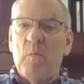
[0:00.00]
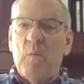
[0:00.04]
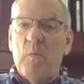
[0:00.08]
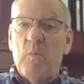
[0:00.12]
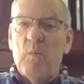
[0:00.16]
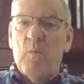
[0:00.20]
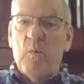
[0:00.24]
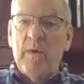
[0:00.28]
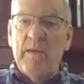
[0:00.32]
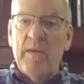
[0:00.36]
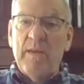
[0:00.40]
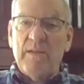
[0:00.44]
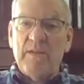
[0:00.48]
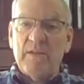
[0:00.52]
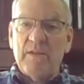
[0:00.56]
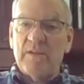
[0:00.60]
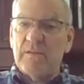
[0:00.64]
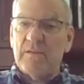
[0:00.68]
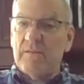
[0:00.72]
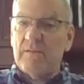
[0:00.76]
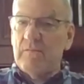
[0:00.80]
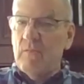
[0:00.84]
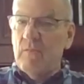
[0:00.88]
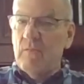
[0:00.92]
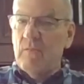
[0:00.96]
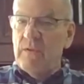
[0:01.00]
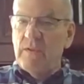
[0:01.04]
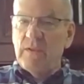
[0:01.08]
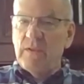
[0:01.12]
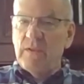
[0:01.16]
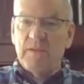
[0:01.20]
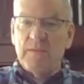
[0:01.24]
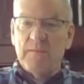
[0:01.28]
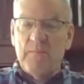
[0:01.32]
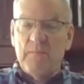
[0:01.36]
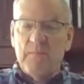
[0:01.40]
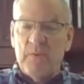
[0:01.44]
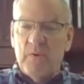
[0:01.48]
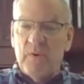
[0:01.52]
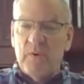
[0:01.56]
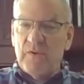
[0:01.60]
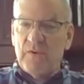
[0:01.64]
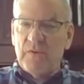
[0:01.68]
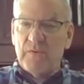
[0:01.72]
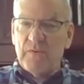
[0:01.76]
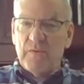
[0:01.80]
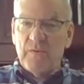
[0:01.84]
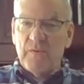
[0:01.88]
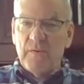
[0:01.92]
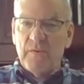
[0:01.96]
we just
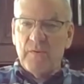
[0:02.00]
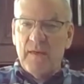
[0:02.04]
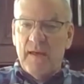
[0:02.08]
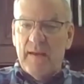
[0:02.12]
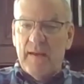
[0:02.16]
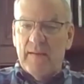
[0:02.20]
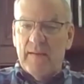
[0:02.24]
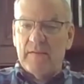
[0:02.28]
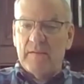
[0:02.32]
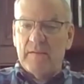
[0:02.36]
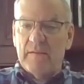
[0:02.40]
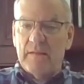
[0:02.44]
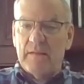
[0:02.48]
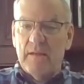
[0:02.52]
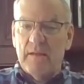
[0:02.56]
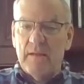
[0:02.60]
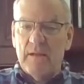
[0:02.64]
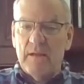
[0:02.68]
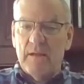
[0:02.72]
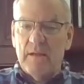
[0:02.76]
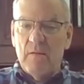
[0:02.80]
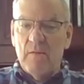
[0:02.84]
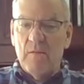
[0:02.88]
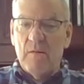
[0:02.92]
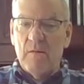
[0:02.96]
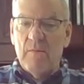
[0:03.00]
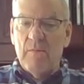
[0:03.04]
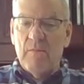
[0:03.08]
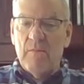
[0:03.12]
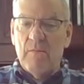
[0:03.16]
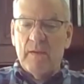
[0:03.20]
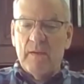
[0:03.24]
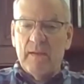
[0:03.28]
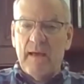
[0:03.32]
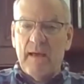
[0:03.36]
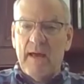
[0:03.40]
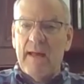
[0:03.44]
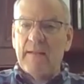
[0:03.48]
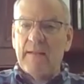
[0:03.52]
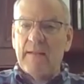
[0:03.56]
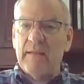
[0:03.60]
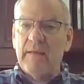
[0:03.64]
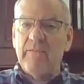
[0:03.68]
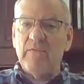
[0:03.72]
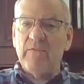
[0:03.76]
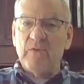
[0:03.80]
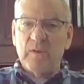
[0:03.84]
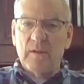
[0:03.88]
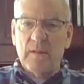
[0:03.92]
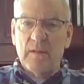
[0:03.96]
pushed through that and said, you know what, when God
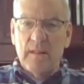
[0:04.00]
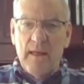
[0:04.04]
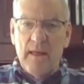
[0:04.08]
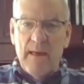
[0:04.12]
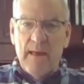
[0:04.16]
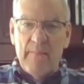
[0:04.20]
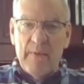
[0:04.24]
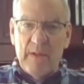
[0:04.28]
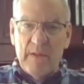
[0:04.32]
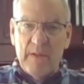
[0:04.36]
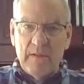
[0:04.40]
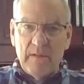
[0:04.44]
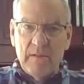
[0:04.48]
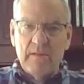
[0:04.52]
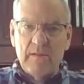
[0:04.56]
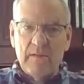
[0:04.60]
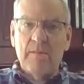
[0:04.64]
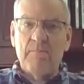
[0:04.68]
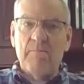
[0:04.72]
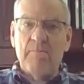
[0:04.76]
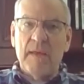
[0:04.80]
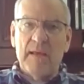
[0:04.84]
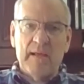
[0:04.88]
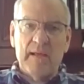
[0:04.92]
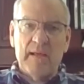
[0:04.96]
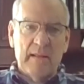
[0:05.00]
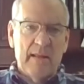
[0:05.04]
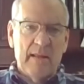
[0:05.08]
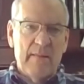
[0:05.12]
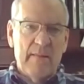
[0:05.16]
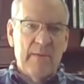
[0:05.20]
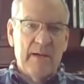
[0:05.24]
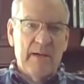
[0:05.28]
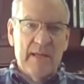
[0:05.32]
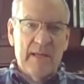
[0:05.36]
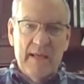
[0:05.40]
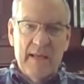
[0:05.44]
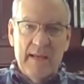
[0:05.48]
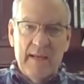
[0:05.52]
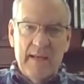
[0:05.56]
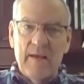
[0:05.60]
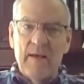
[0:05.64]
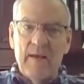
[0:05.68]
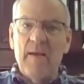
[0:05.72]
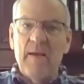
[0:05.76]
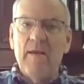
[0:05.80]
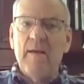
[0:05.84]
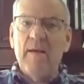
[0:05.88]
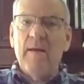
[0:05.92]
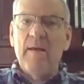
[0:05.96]
gives you lemons, make lemonade.
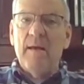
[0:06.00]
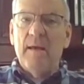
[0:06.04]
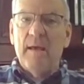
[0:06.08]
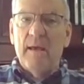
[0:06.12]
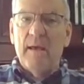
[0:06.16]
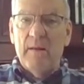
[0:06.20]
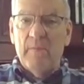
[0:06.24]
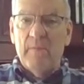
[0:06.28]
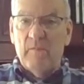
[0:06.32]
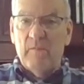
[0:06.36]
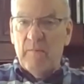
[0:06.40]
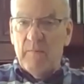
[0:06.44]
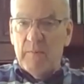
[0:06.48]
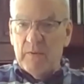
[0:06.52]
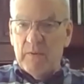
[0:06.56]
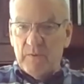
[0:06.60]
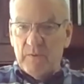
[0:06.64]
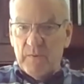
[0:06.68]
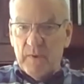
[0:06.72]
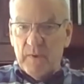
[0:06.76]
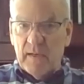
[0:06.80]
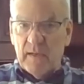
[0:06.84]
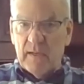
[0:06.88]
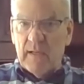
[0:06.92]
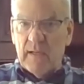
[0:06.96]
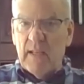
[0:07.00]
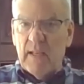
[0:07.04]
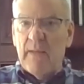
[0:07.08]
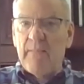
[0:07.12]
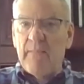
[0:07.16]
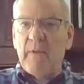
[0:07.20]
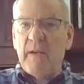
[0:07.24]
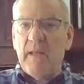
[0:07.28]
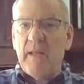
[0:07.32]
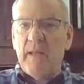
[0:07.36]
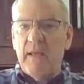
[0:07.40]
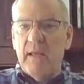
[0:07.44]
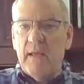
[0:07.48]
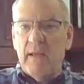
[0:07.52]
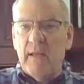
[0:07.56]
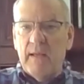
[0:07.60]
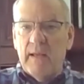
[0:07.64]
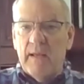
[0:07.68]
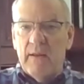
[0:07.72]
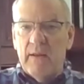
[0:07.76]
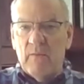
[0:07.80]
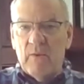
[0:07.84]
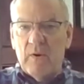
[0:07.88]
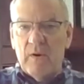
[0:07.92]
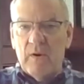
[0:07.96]
And we've been drinking lemonade
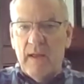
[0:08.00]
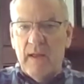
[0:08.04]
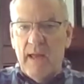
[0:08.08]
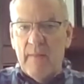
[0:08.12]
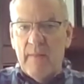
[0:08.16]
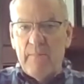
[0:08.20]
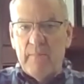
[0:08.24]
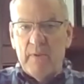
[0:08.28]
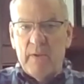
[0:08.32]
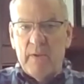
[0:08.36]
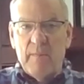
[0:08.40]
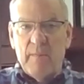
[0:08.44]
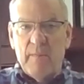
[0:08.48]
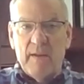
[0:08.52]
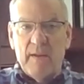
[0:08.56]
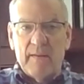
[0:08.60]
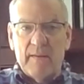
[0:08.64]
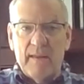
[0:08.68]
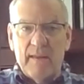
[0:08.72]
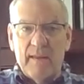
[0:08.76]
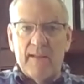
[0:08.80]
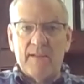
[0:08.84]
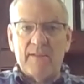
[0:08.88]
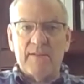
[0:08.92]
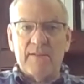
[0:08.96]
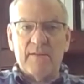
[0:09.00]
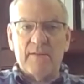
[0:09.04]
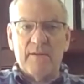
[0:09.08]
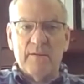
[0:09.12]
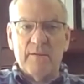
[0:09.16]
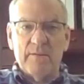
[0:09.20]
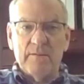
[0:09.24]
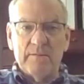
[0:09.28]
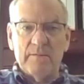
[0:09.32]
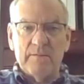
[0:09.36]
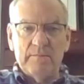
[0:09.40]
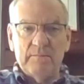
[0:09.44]
and we're happy about that. So.